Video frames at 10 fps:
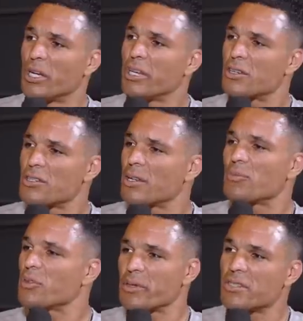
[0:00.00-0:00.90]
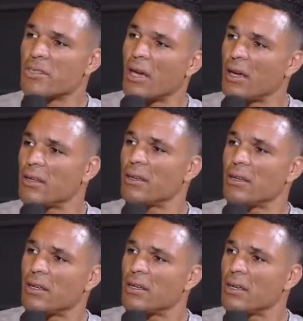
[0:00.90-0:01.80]
But is there something to be said
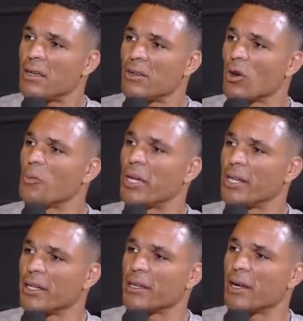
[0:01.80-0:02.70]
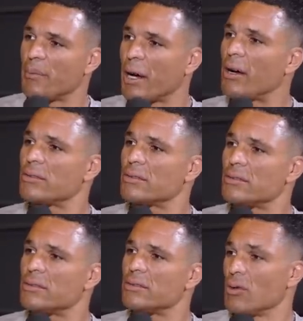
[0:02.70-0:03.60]
in your opinion about
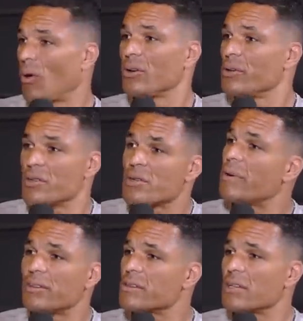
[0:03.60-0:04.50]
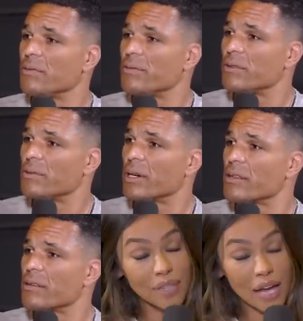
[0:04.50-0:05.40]
you are who you surround yourself with?
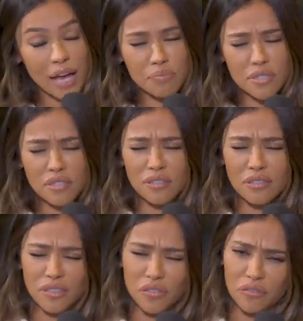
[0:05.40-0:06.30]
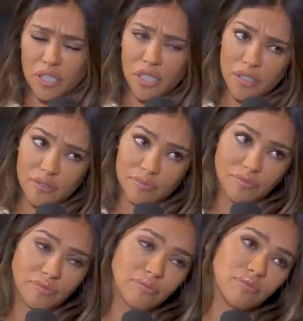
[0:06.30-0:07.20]
Absolutely. And this is
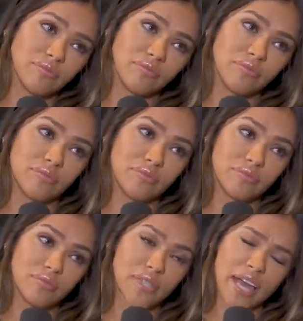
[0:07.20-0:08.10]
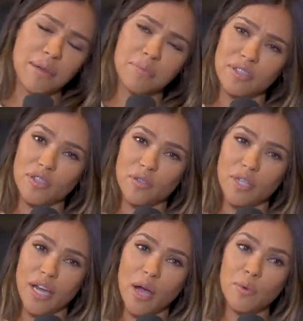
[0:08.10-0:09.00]
what successful people do. Right?
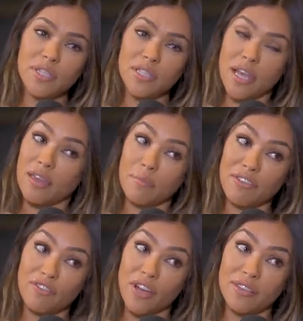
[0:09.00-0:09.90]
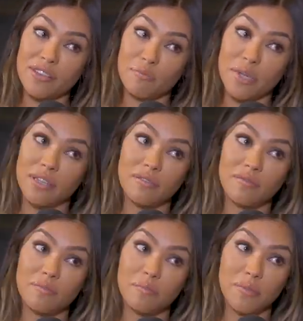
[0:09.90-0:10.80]
Absolutely. This is, this I would say that my friends have been
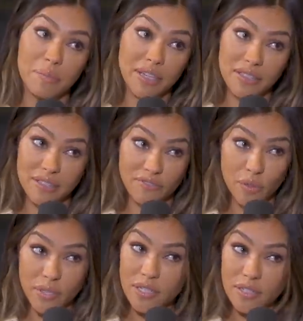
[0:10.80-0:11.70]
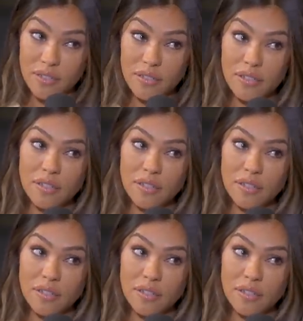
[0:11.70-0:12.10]
my biggest influences.